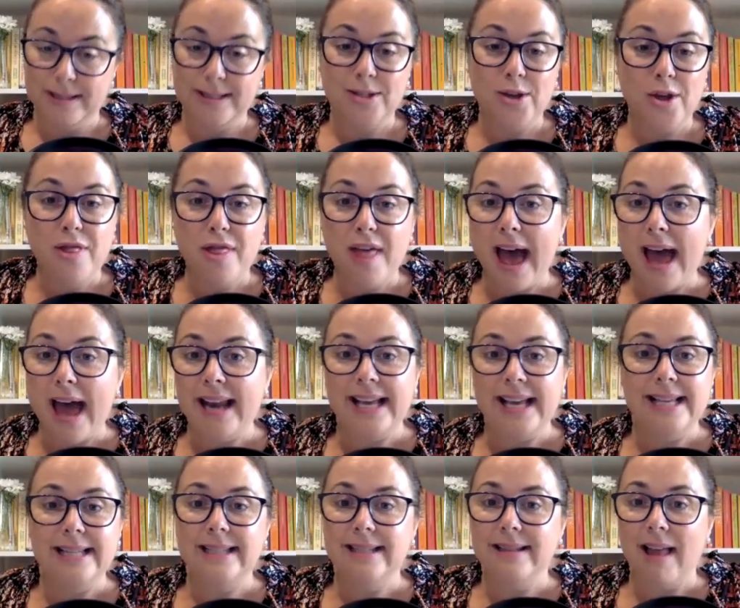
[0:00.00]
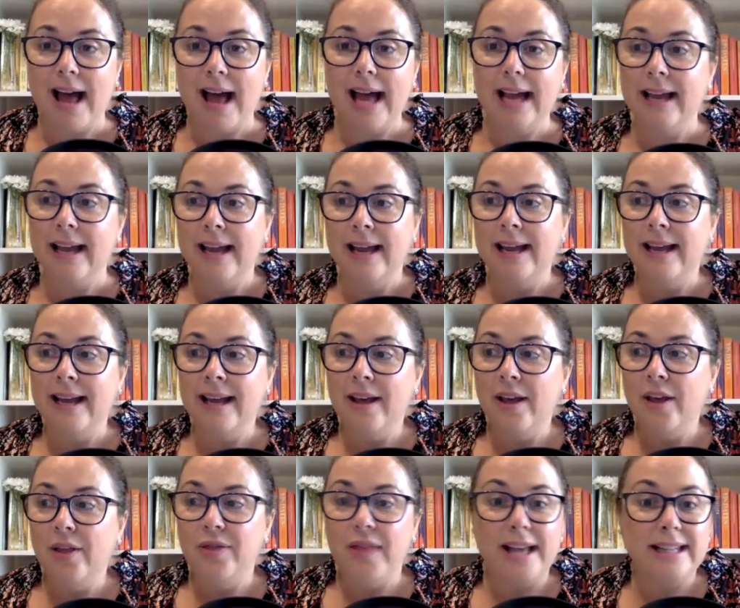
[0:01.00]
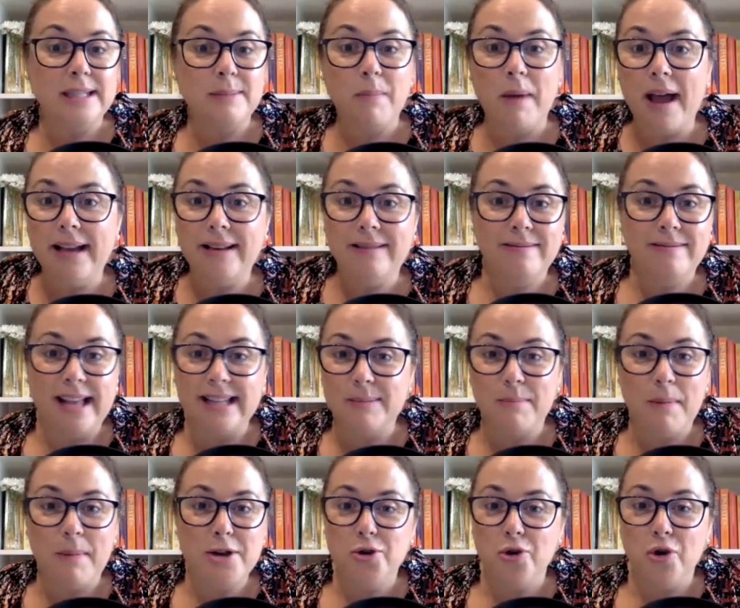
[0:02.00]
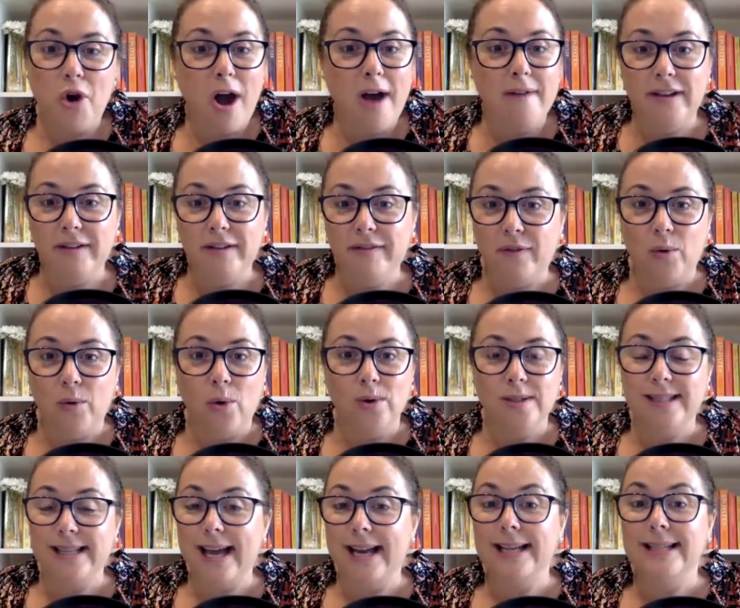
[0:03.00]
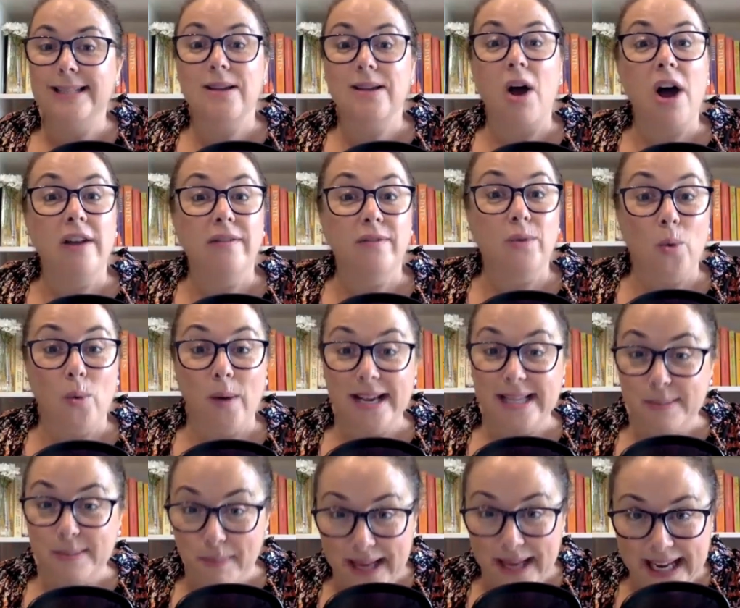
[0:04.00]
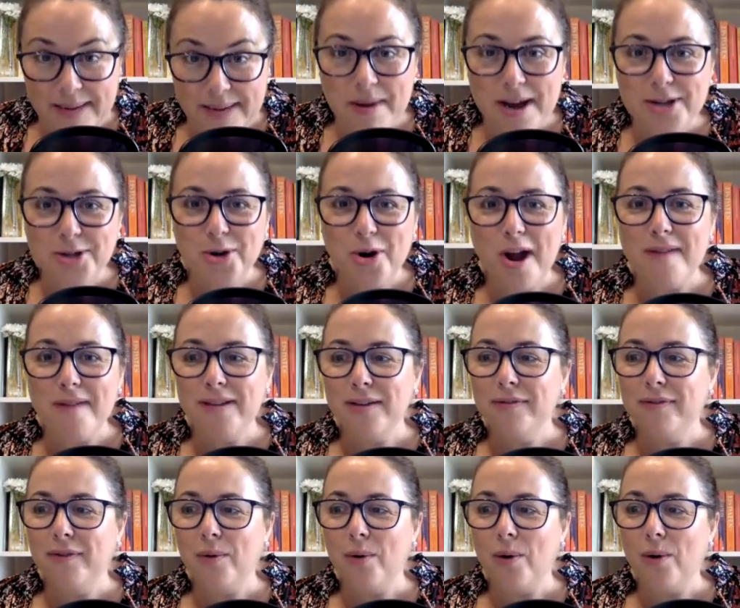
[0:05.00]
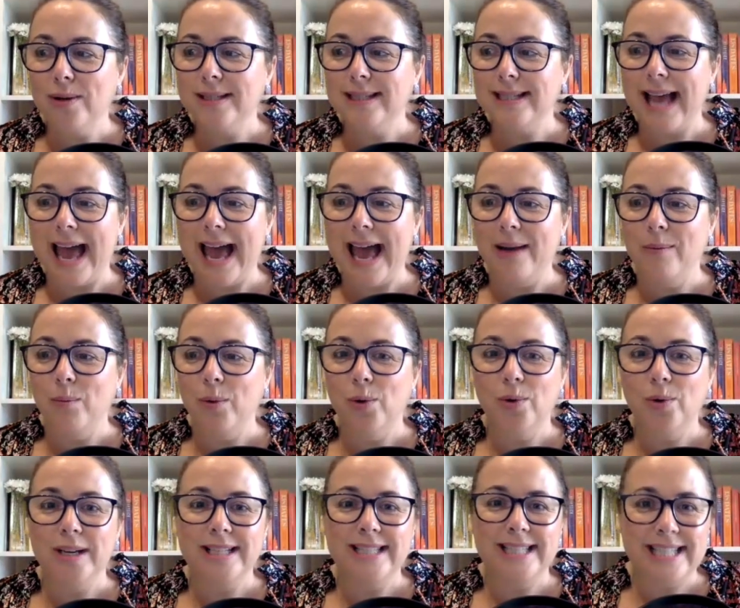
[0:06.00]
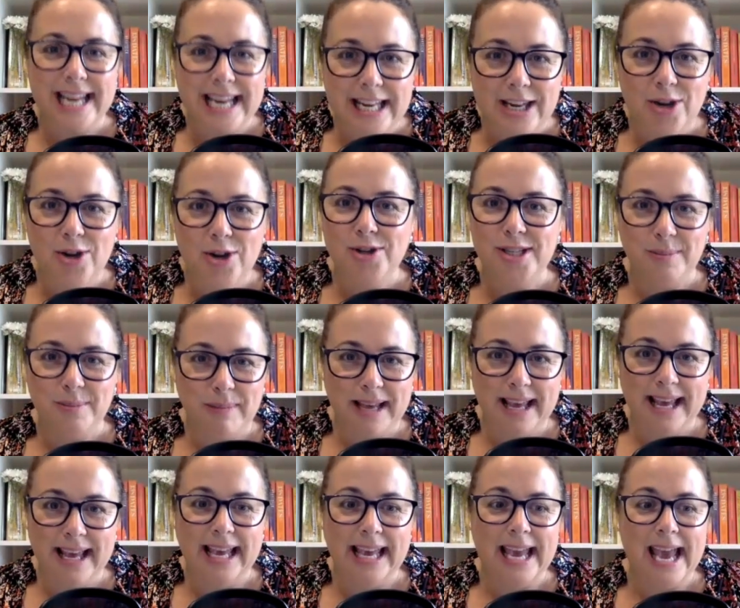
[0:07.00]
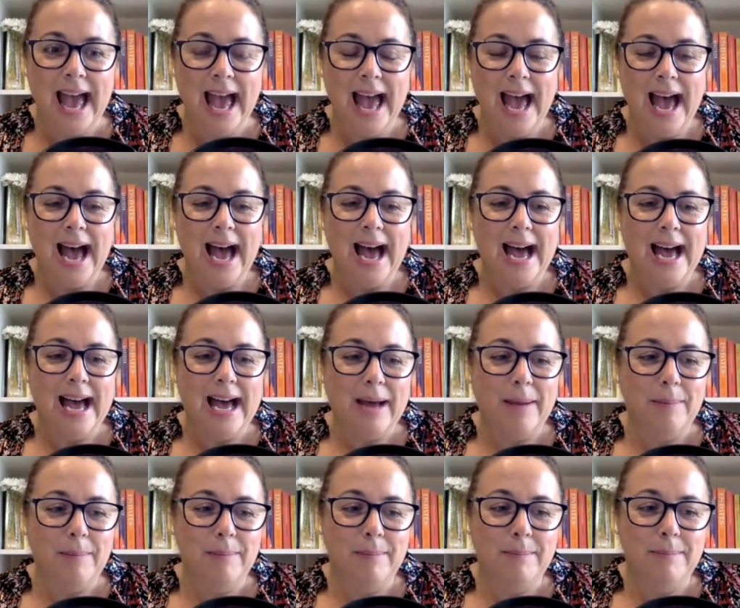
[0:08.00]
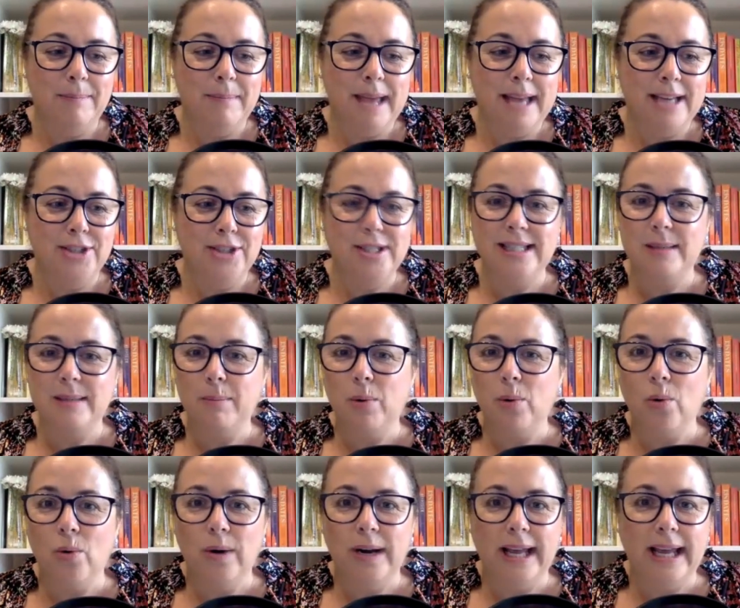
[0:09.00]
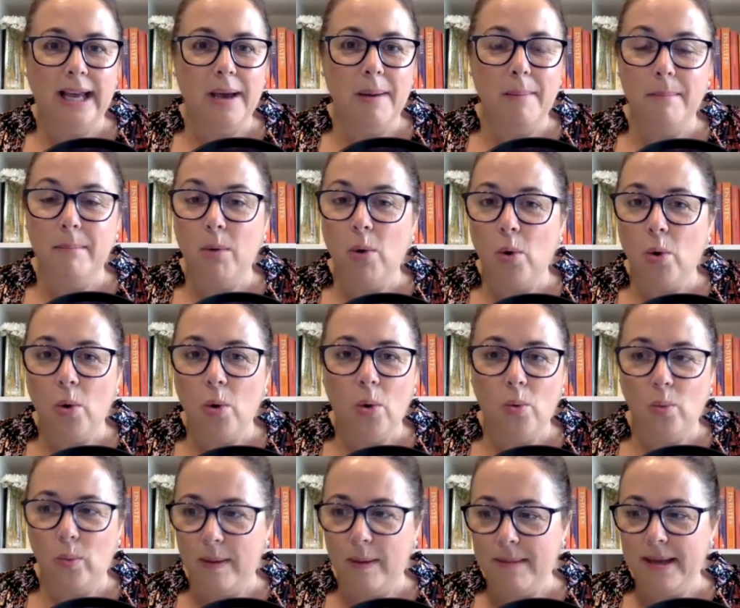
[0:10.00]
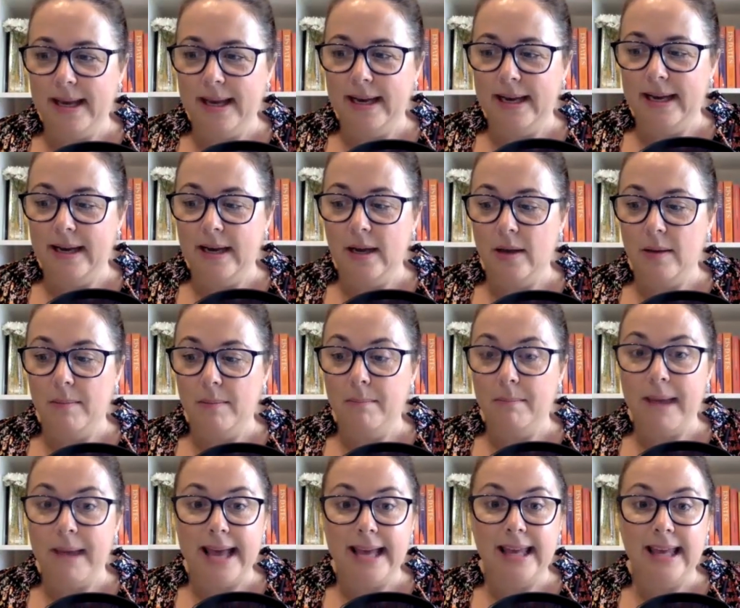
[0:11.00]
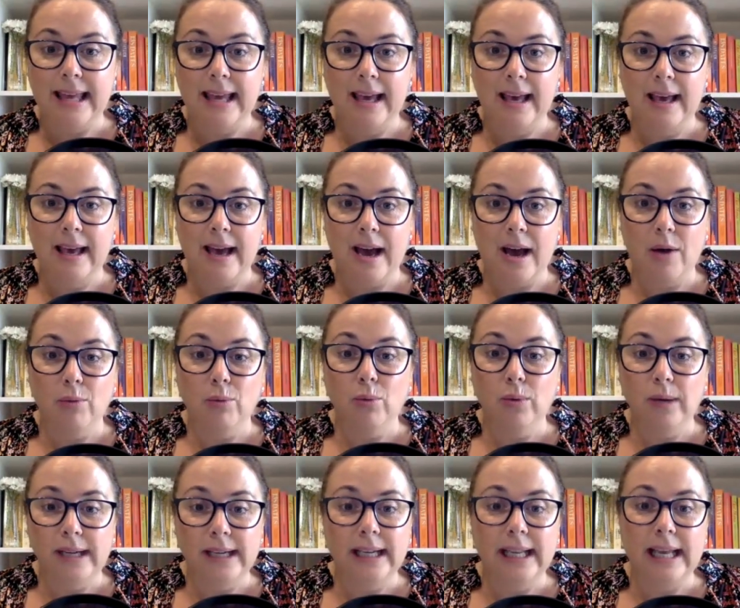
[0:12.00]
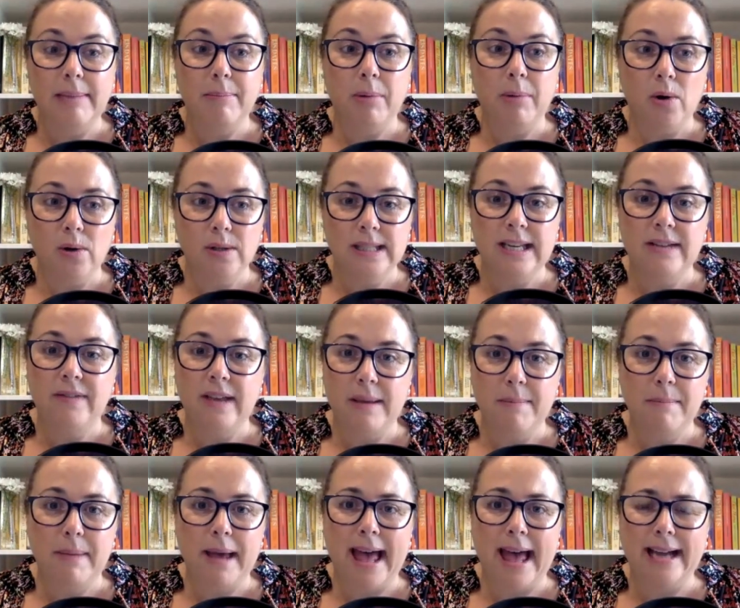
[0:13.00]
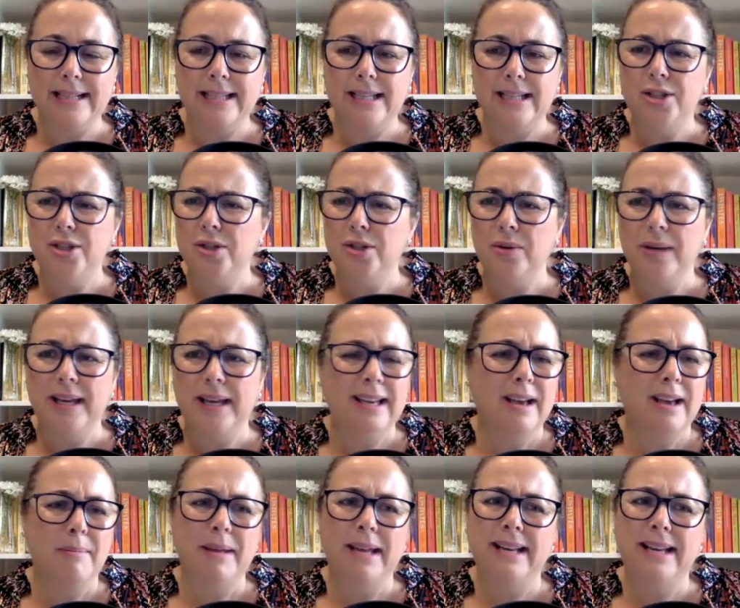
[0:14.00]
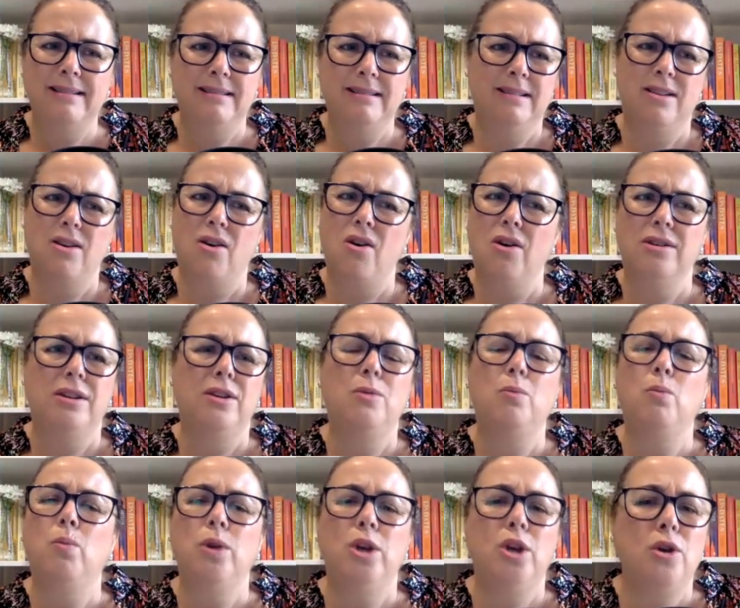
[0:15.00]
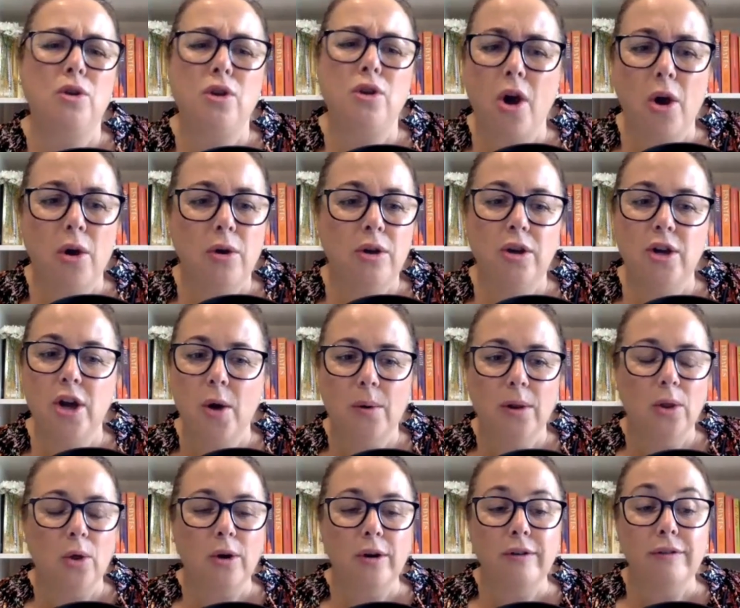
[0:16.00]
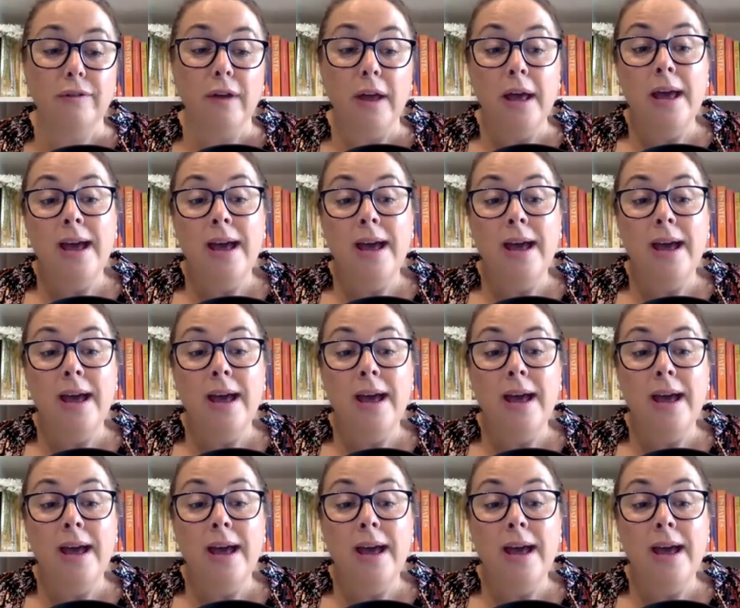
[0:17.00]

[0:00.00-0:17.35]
So that is like, that's my driving force. That has kind of always been my driving force and will continue to be, and just supporting more women making a really positive impact and doing, I mean, God, you know a lot of